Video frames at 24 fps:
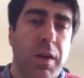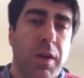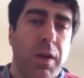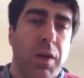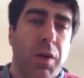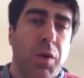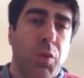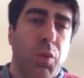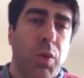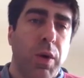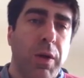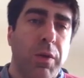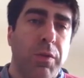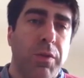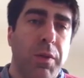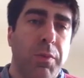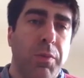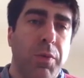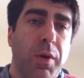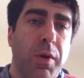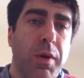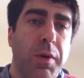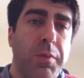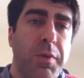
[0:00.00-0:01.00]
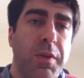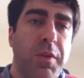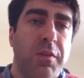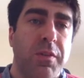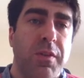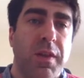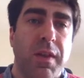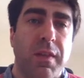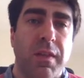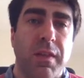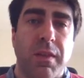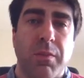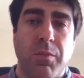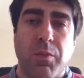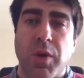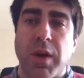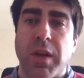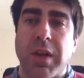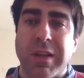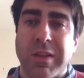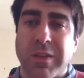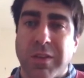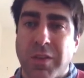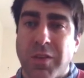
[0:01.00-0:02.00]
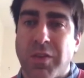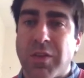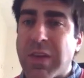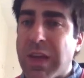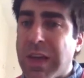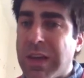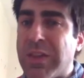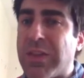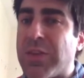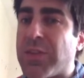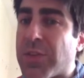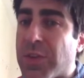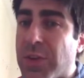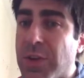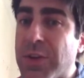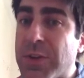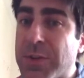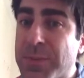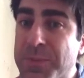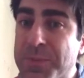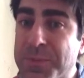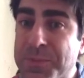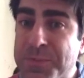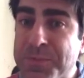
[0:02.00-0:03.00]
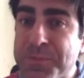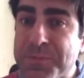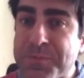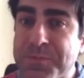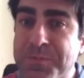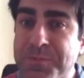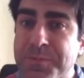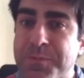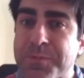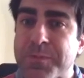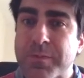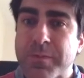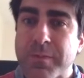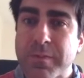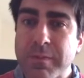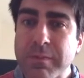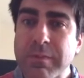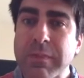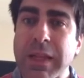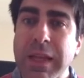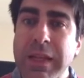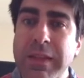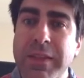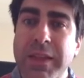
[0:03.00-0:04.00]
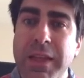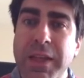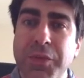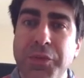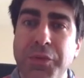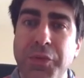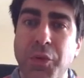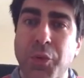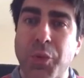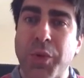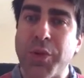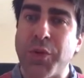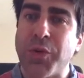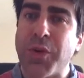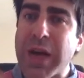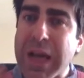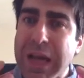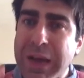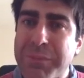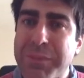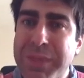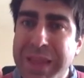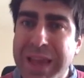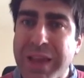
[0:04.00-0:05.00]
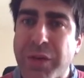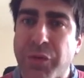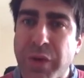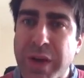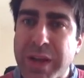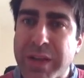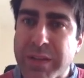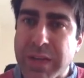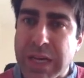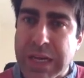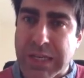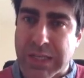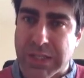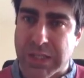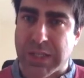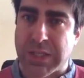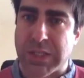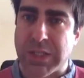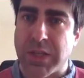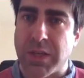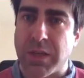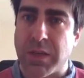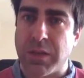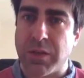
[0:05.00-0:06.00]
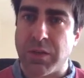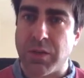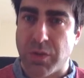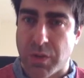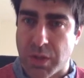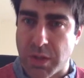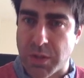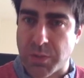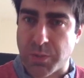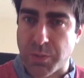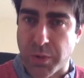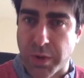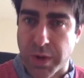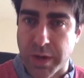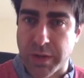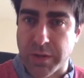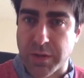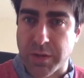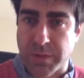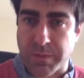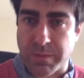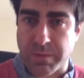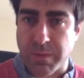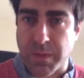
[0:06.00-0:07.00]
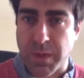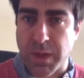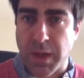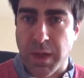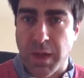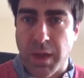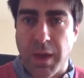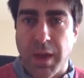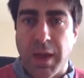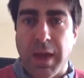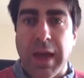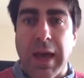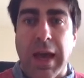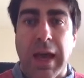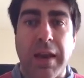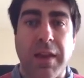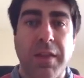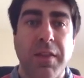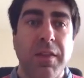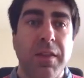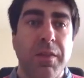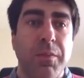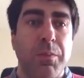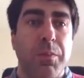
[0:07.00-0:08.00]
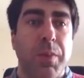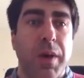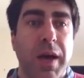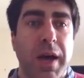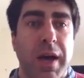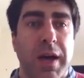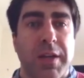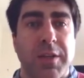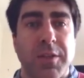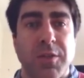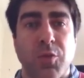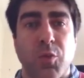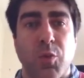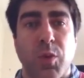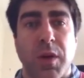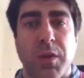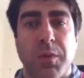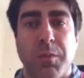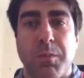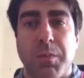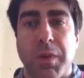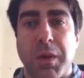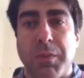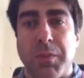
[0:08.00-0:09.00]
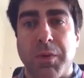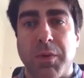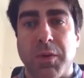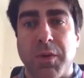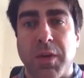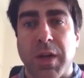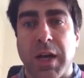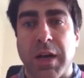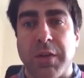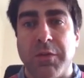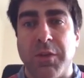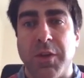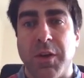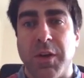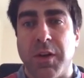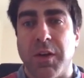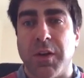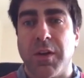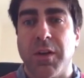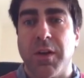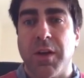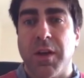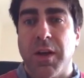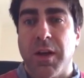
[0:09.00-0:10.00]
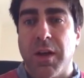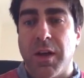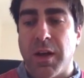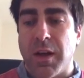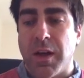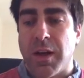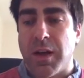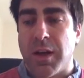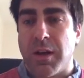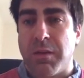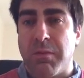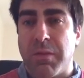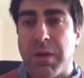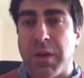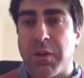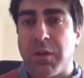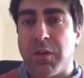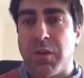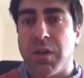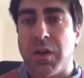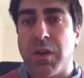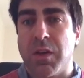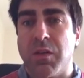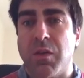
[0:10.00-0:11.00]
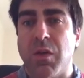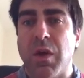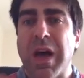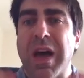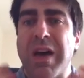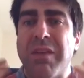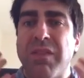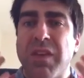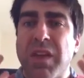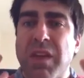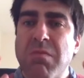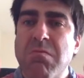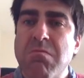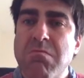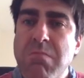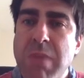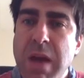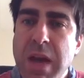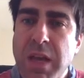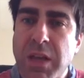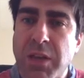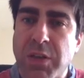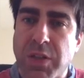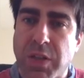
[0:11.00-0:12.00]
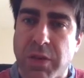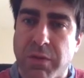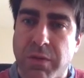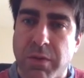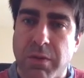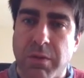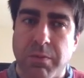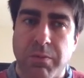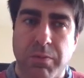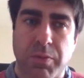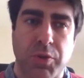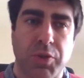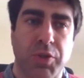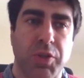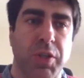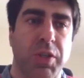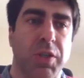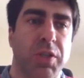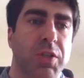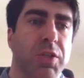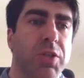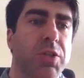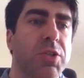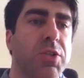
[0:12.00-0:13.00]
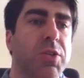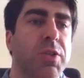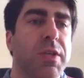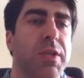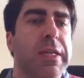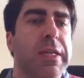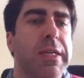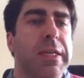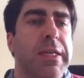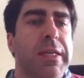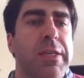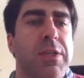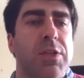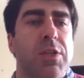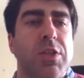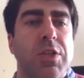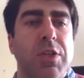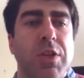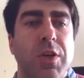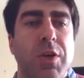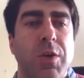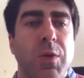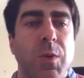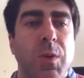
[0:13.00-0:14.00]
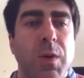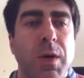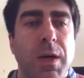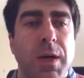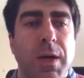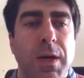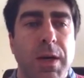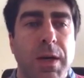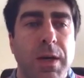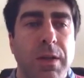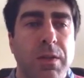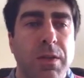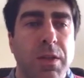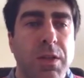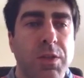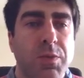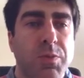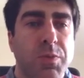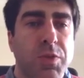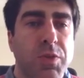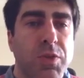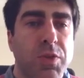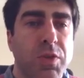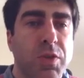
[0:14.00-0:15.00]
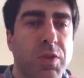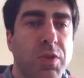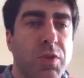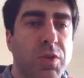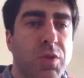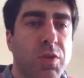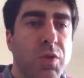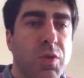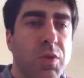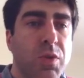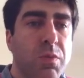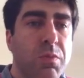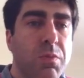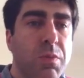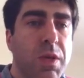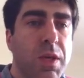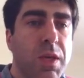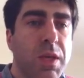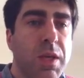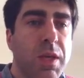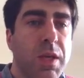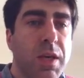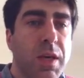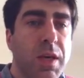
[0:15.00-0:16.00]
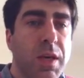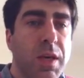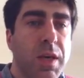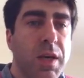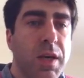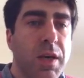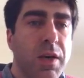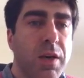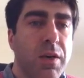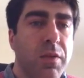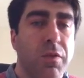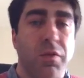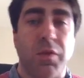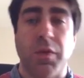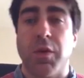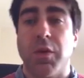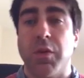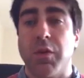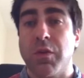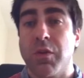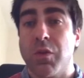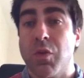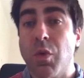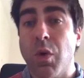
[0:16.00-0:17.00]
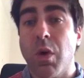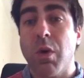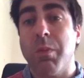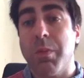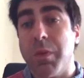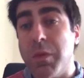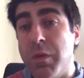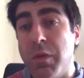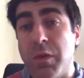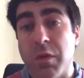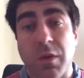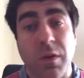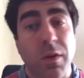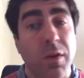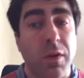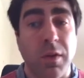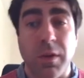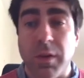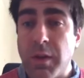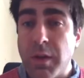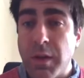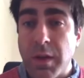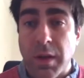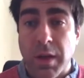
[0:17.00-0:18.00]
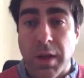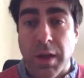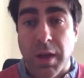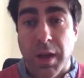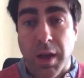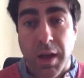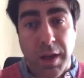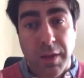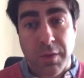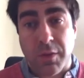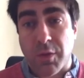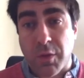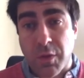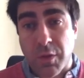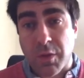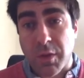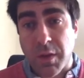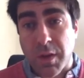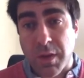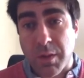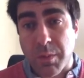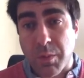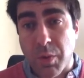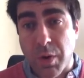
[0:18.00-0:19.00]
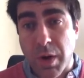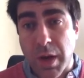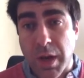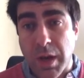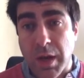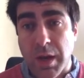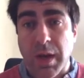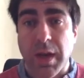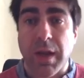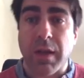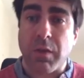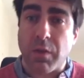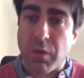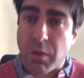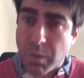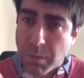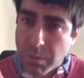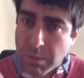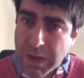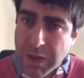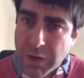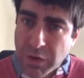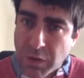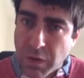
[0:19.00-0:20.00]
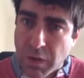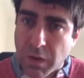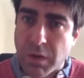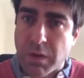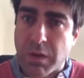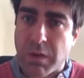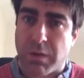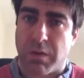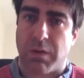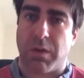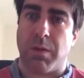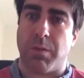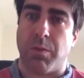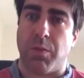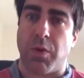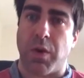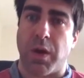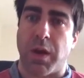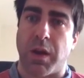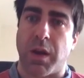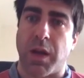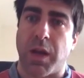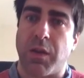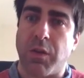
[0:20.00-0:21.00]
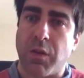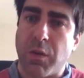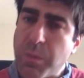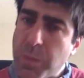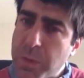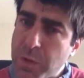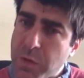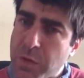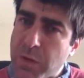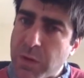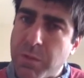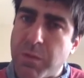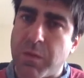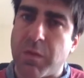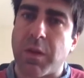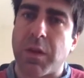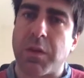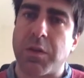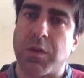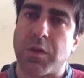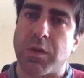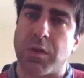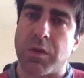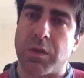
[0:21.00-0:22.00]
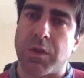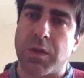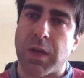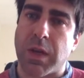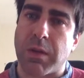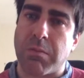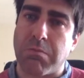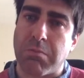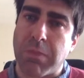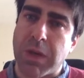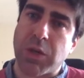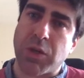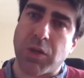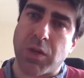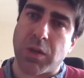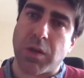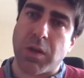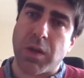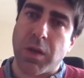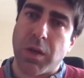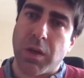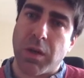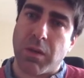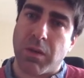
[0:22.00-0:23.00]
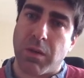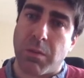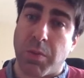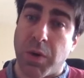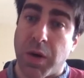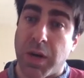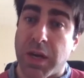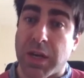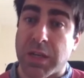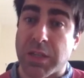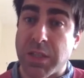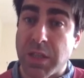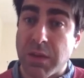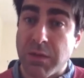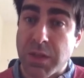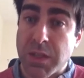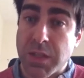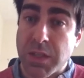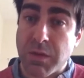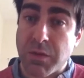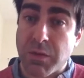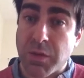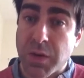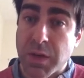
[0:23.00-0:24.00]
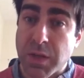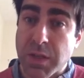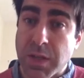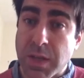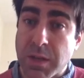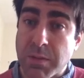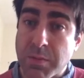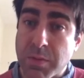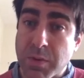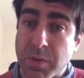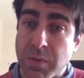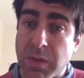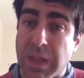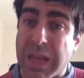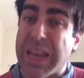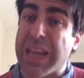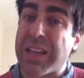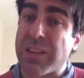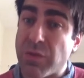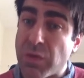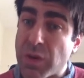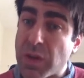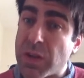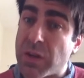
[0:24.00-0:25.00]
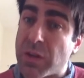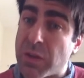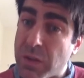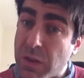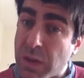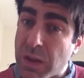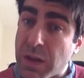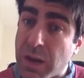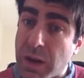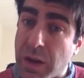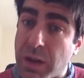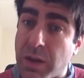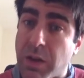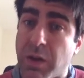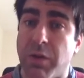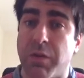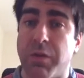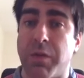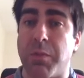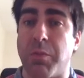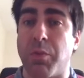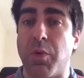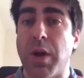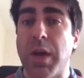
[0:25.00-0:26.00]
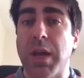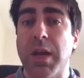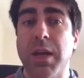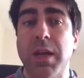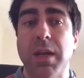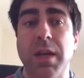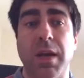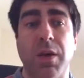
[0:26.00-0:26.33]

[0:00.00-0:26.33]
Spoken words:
Well, the problem is that the brain is inside the skull, and therefore we don't have direct access to these brains. And in the past, what people have done are basically to have invasive procedures. So these procedures could be first to open the skull and to see the brain and to measure the brain and to put some sensors and measure the brain activity, for example, the electrical signaling of the brain.